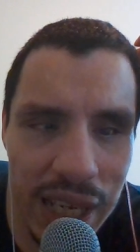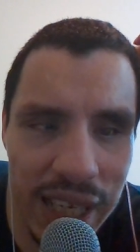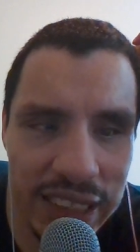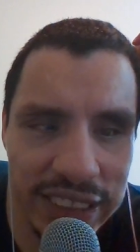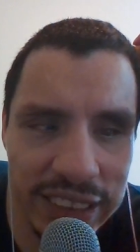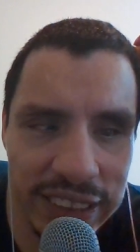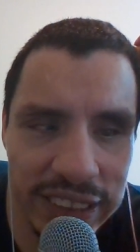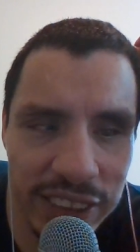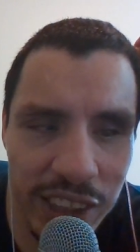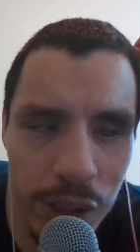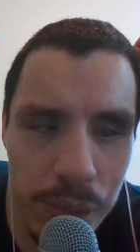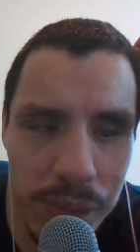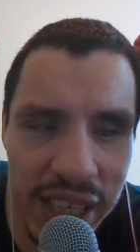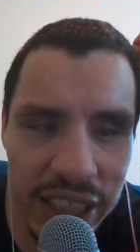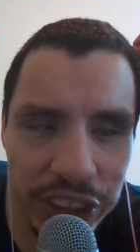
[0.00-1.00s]
access
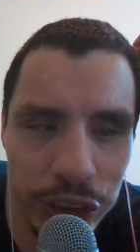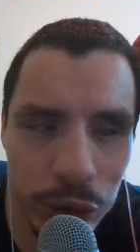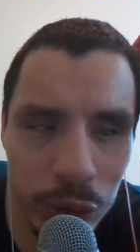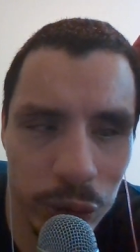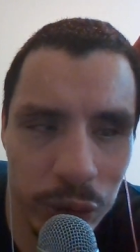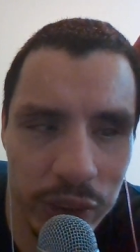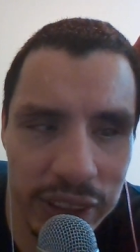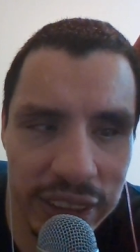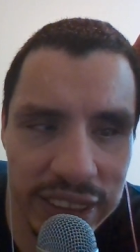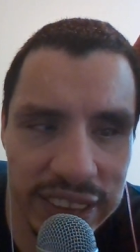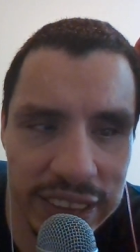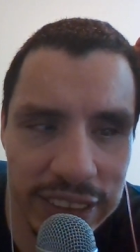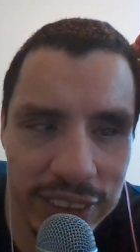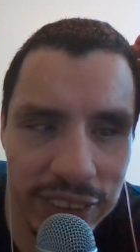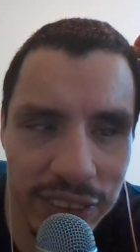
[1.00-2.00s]
a manual
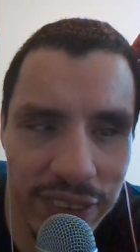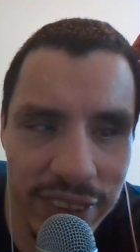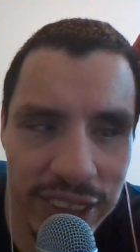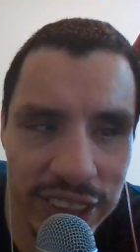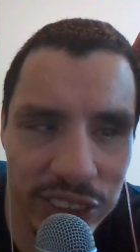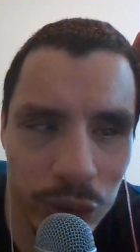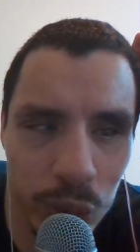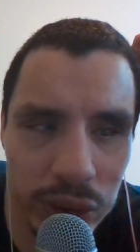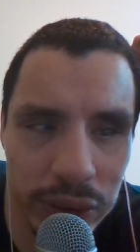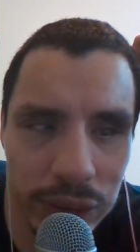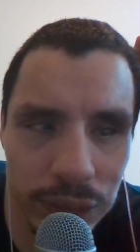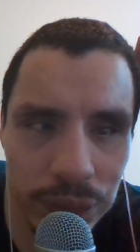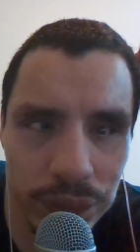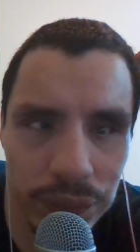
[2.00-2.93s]
as this one.